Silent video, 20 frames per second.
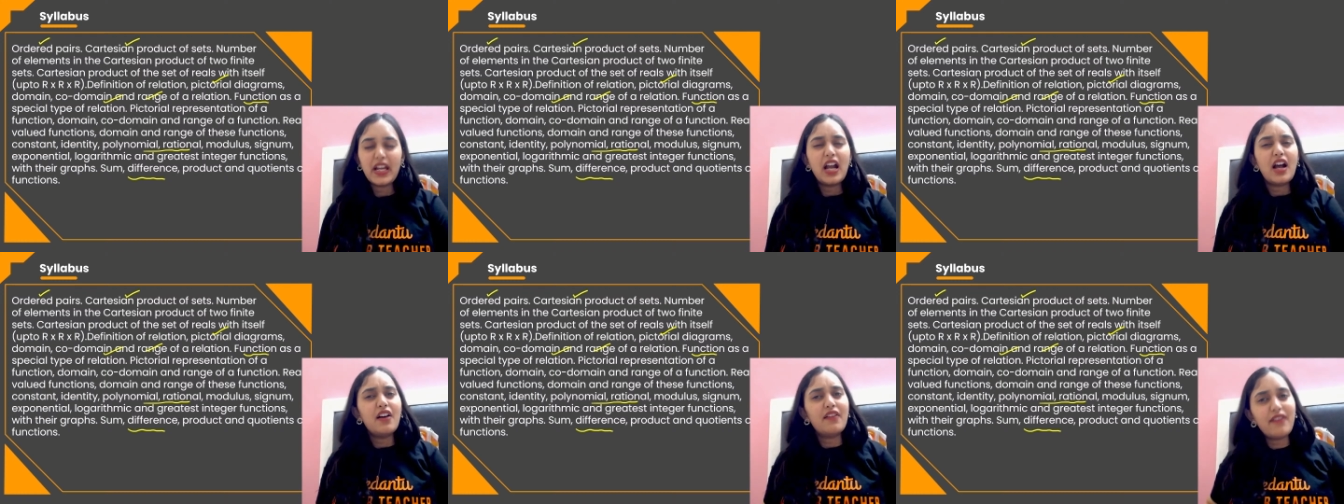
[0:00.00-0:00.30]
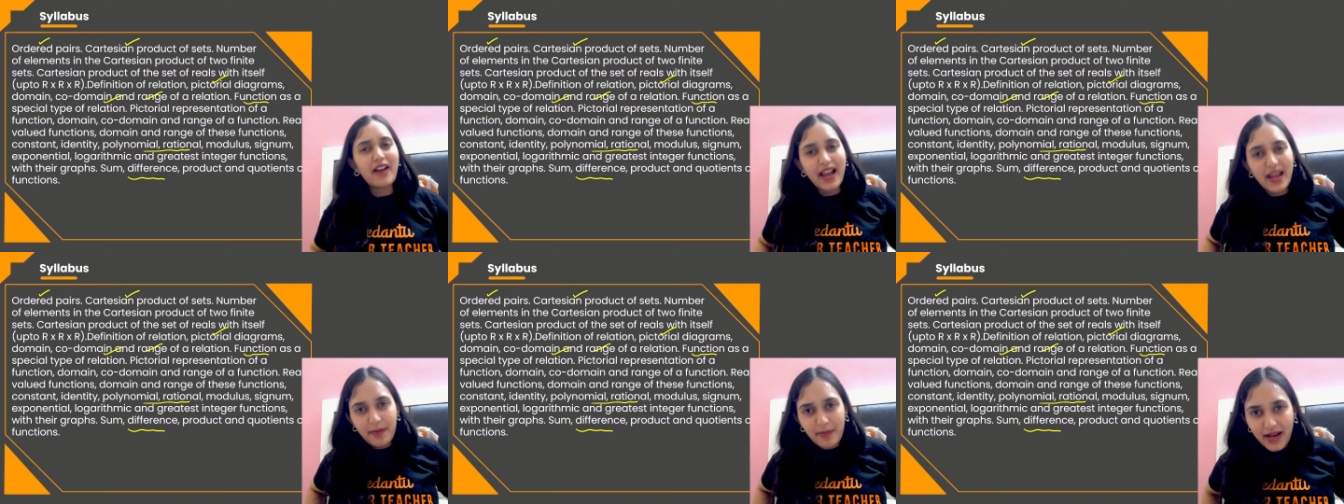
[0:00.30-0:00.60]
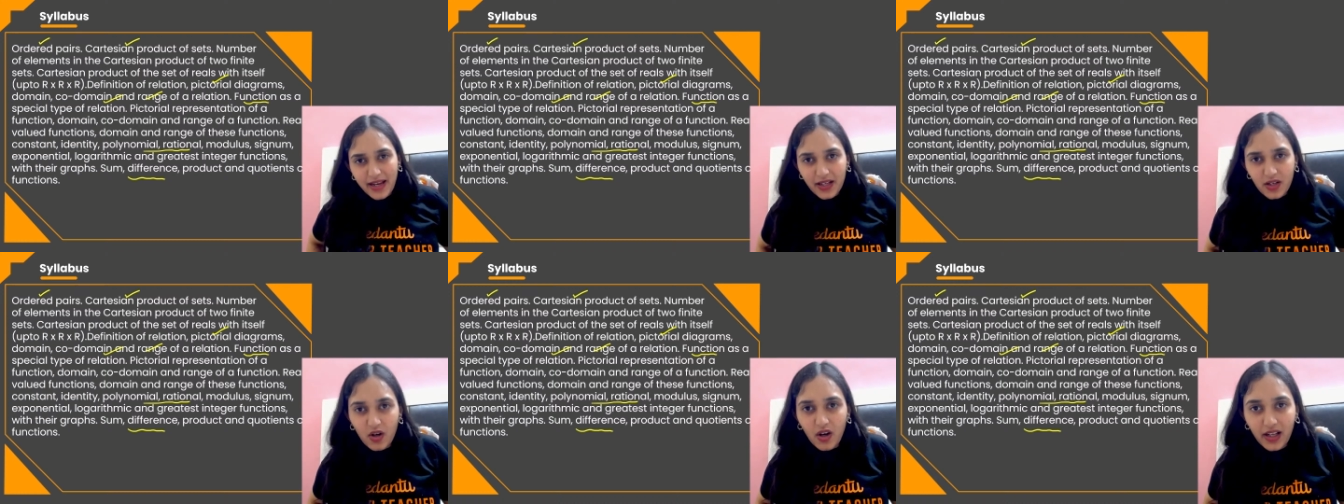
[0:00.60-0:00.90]
Why am
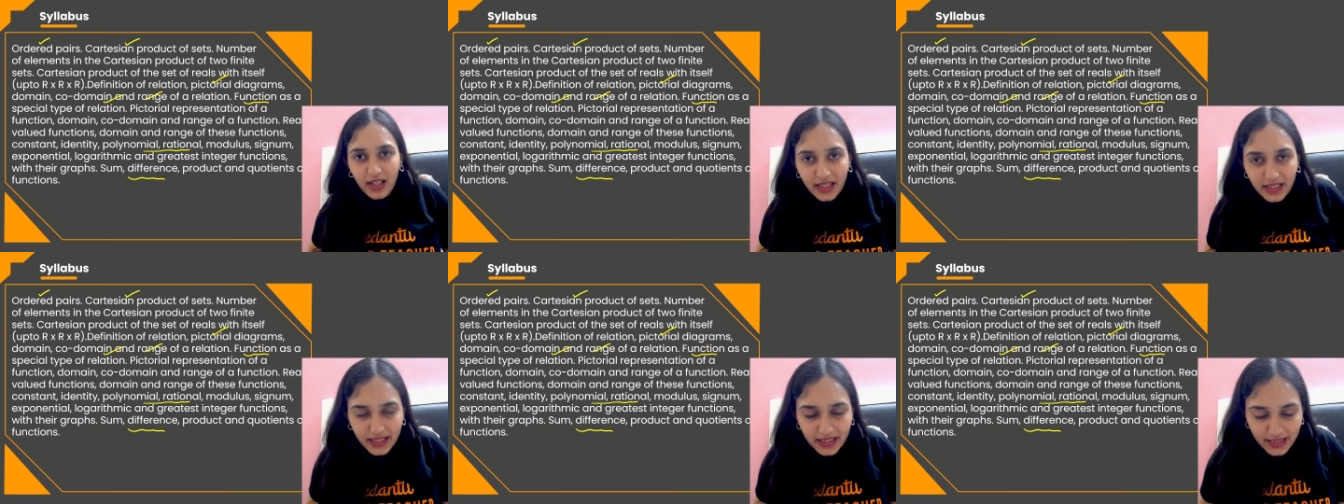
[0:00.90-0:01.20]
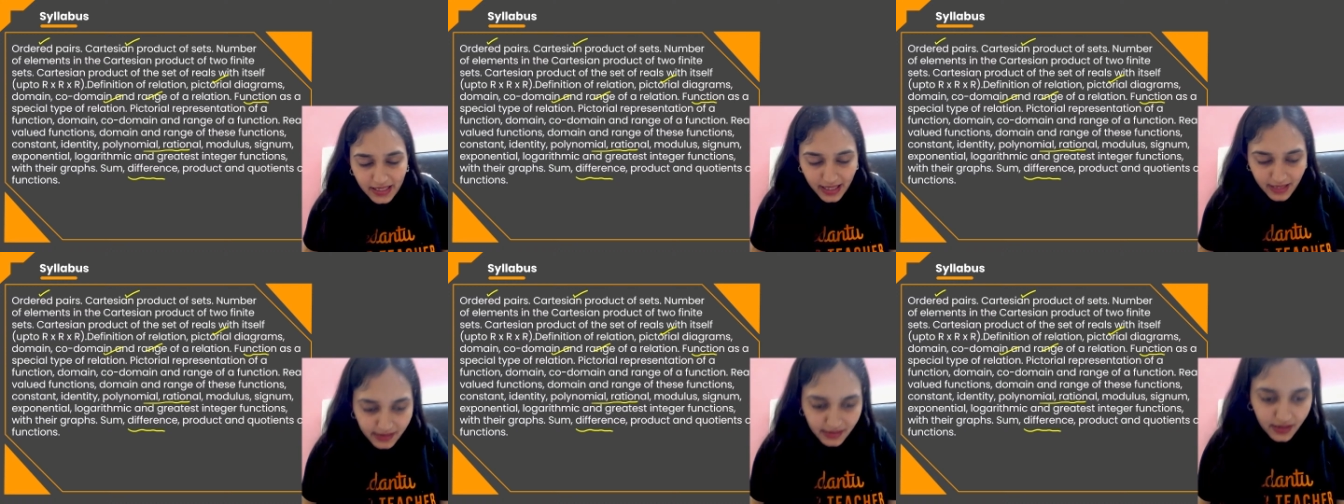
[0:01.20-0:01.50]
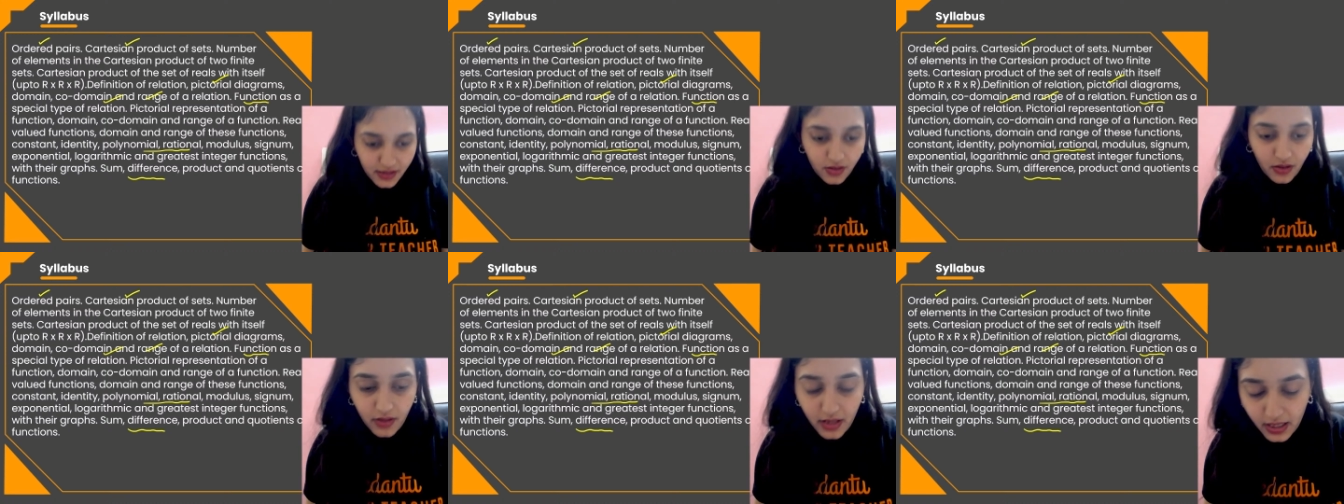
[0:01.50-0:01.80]
I calling it as
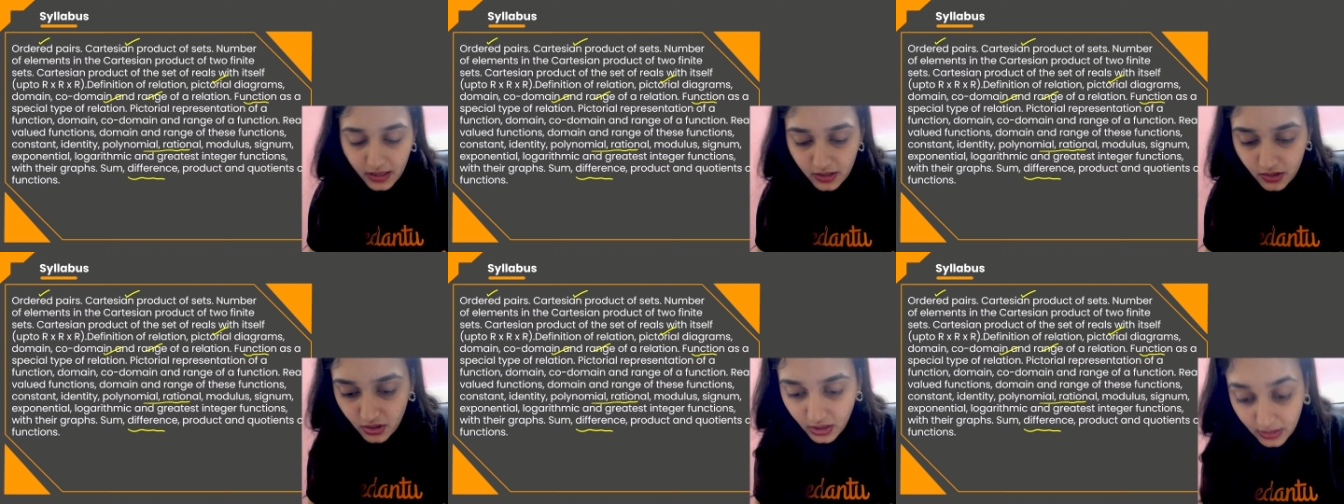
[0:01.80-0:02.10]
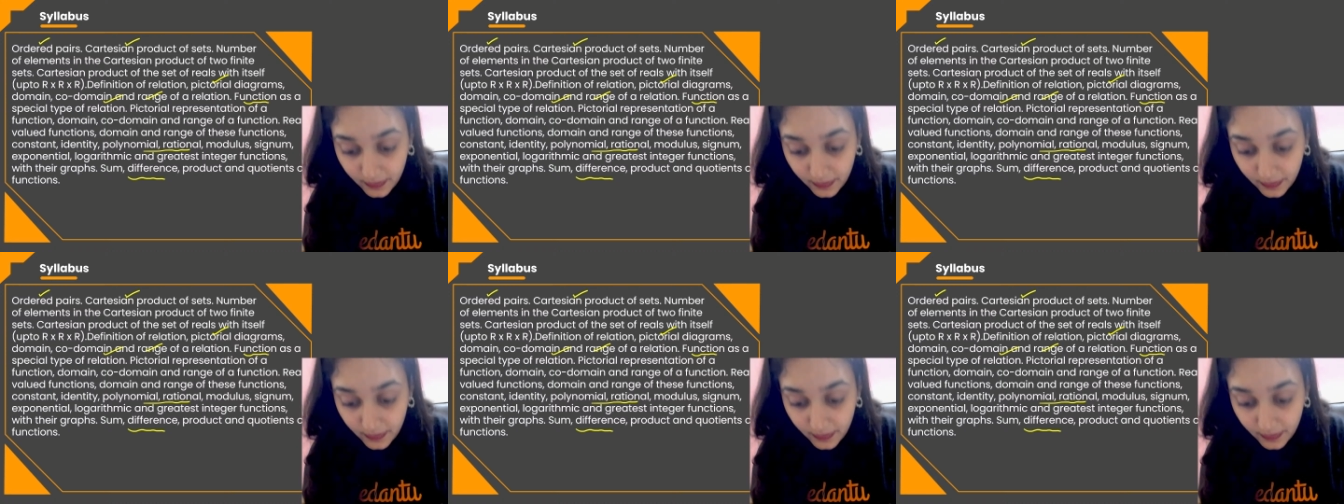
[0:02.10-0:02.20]
introduction?